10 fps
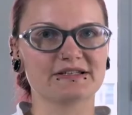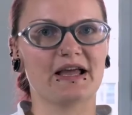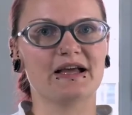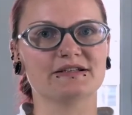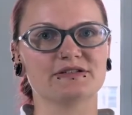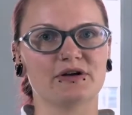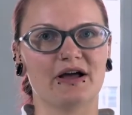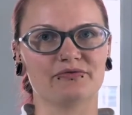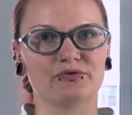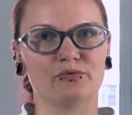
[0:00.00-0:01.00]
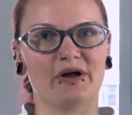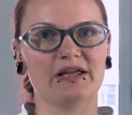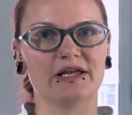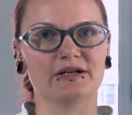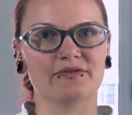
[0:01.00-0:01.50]
case you have to weigh
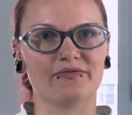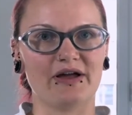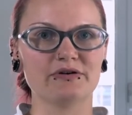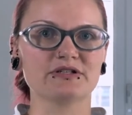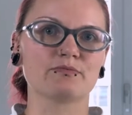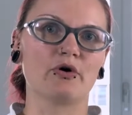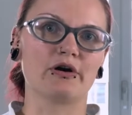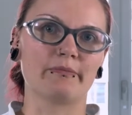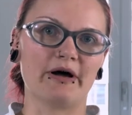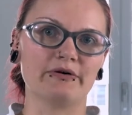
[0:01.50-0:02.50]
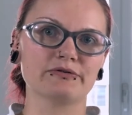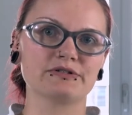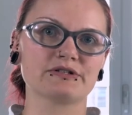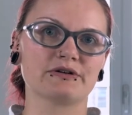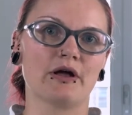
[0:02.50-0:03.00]
in very small
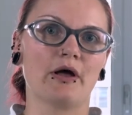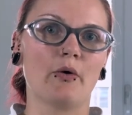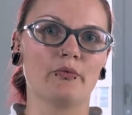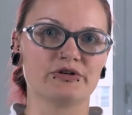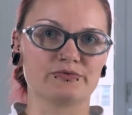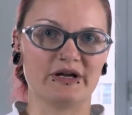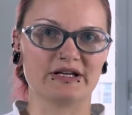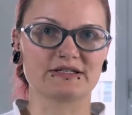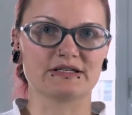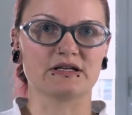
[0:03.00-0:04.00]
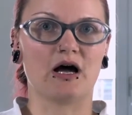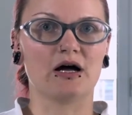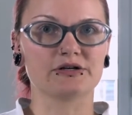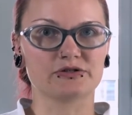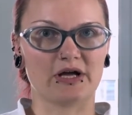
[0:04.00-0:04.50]
amounts, which makes it
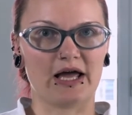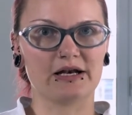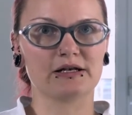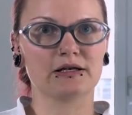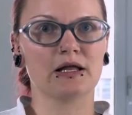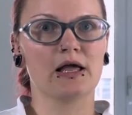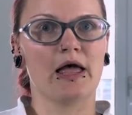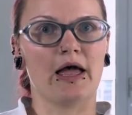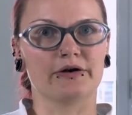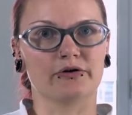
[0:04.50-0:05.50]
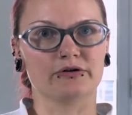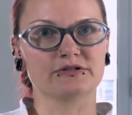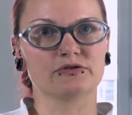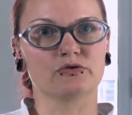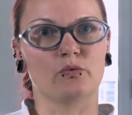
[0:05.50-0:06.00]
hard to handle, and
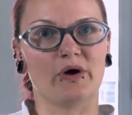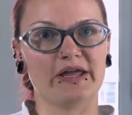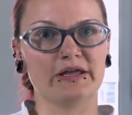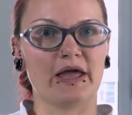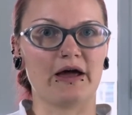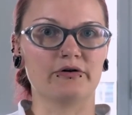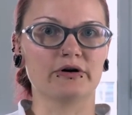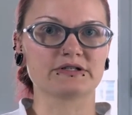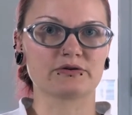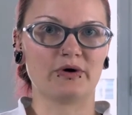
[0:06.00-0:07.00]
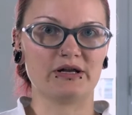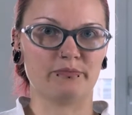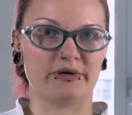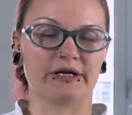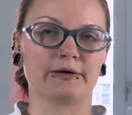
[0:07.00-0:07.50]
also the weighing error is quite
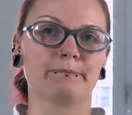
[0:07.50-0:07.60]
big.